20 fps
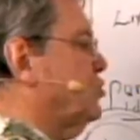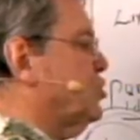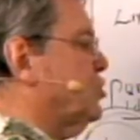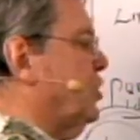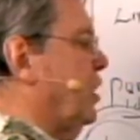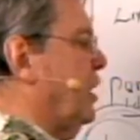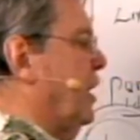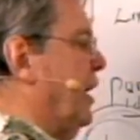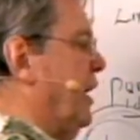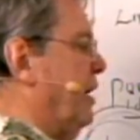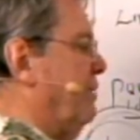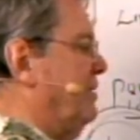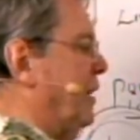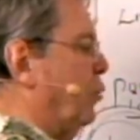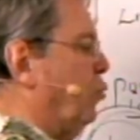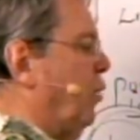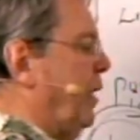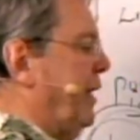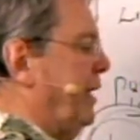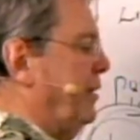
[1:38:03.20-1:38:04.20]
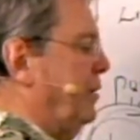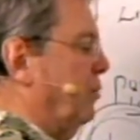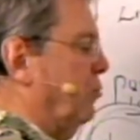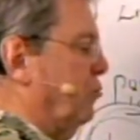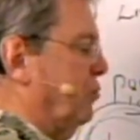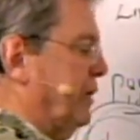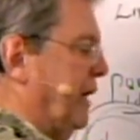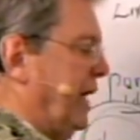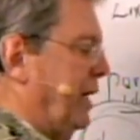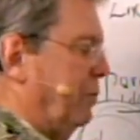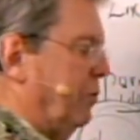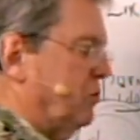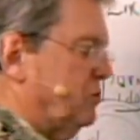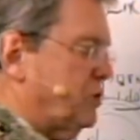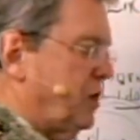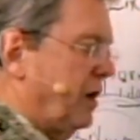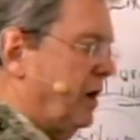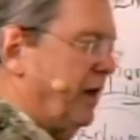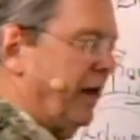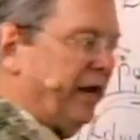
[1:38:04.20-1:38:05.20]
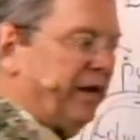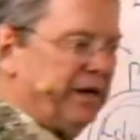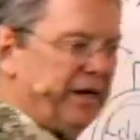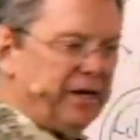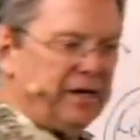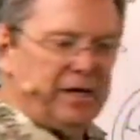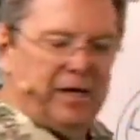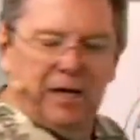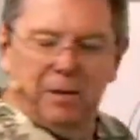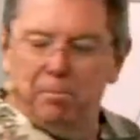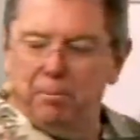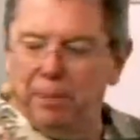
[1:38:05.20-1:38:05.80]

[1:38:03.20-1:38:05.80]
slave that waited on tables and didn't get